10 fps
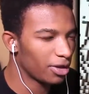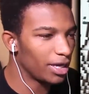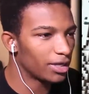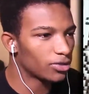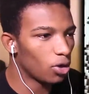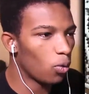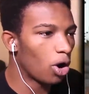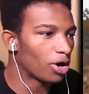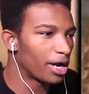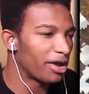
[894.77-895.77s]
There is no
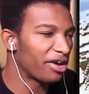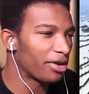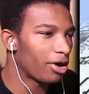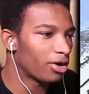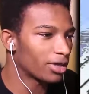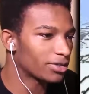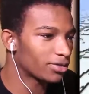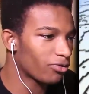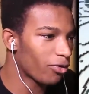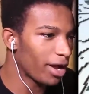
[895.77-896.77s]
water near here. Oh,
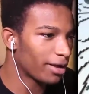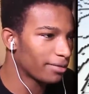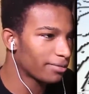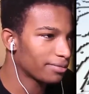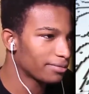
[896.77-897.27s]
that's great.